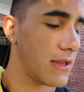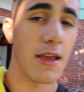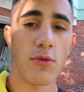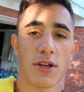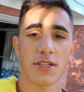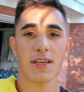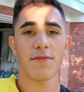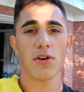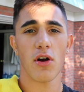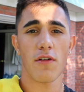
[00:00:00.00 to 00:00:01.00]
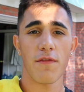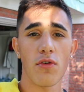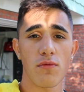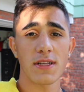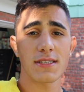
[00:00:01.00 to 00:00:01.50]
Now you want to just give your car a
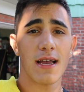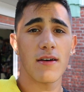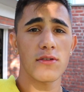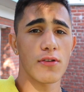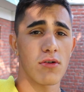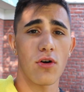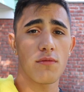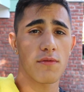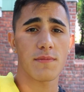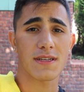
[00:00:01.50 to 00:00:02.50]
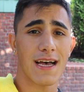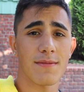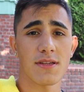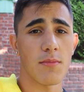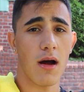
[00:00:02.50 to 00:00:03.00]
full rinse down, you know, going from the
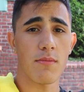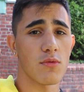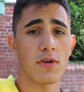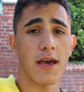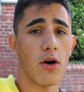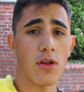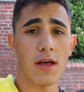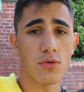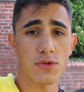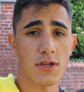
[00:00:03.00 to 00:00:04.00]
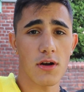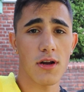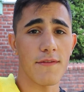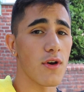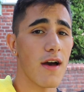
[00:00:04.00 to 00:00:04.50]
top to the bottom. You want to get all that loose
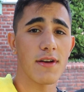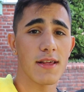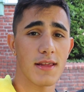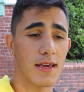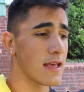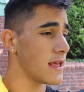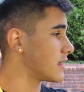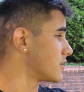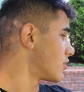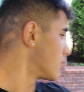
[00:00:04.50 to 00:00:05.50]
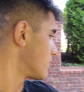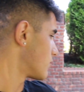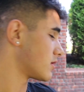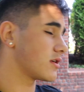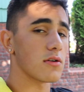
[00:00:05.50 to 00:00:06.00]
dirt. If you have anything, you know,
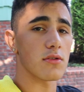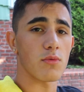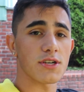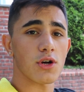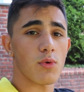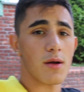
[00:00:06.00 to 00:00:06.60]
where the windshield